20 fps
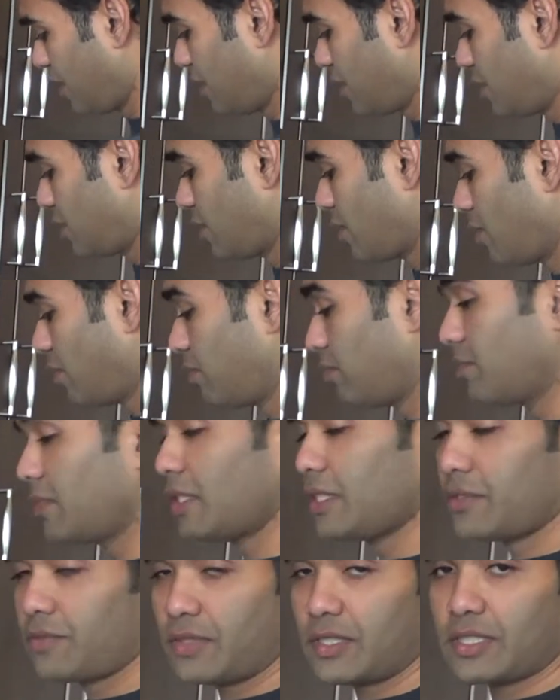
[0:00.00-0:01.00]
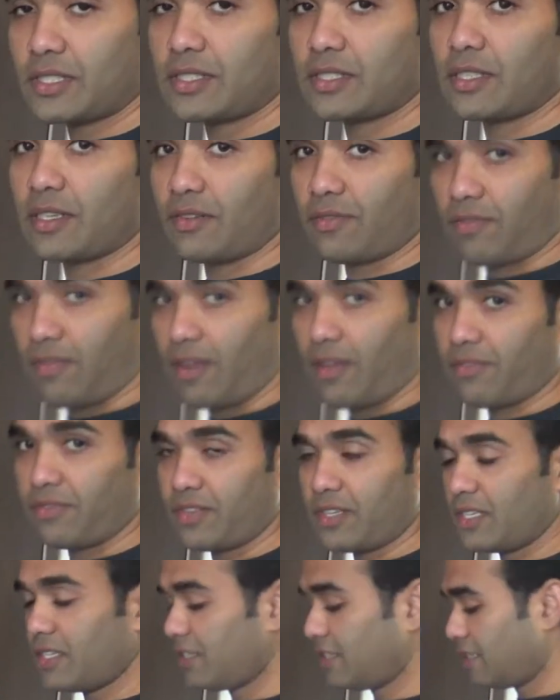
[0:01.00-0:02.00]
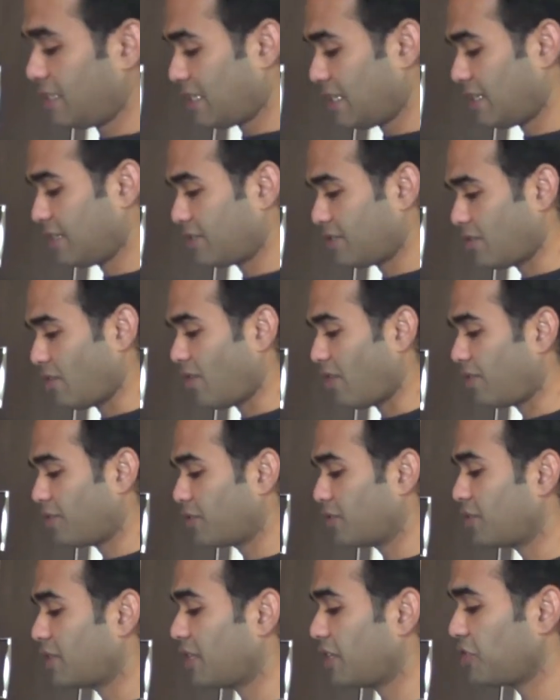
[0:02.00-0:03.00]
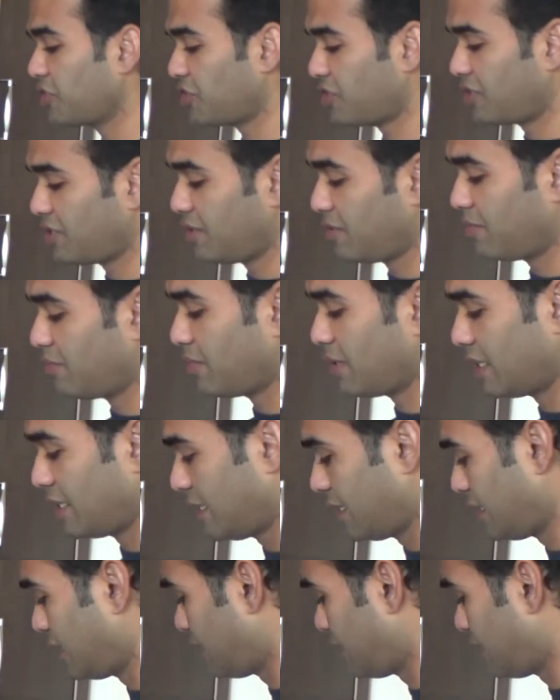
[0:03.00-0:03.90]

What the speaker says: So these fritters are fluffy, they are soft to touch, but they are